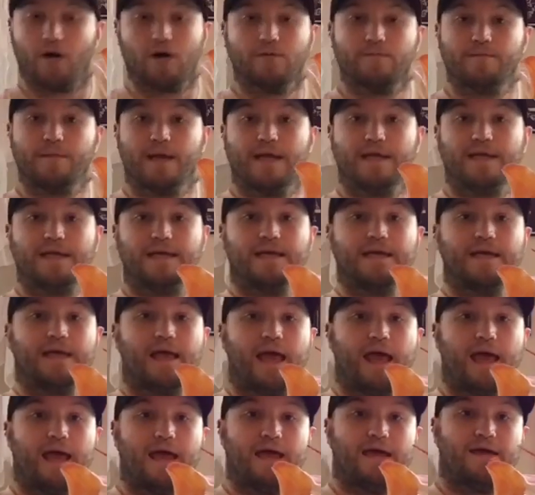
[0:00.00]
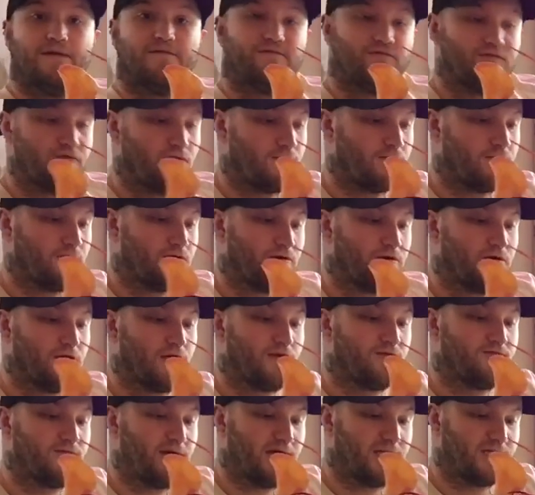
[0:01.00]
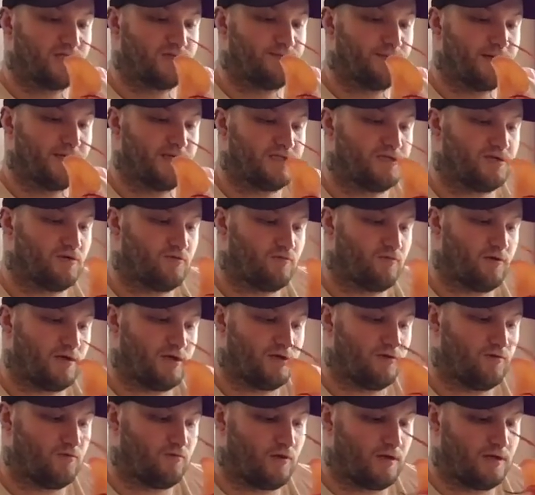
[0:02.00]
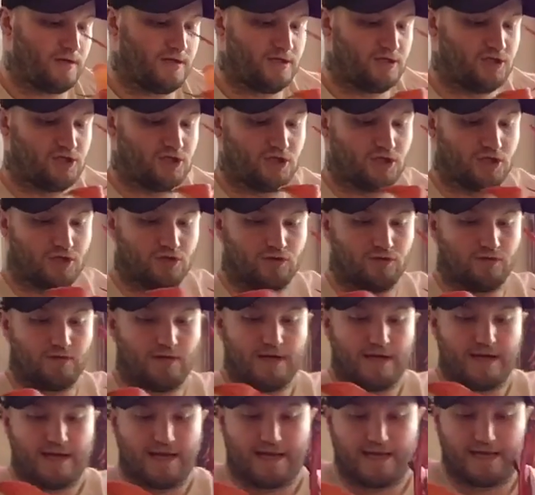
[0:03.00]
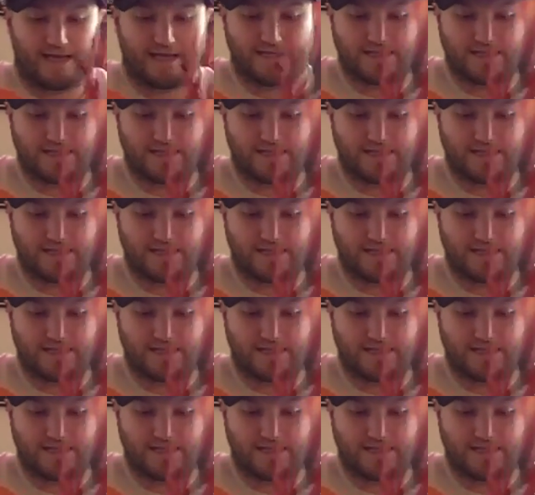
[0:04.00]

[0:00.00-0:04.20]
making a floral arrangement, what you want to do is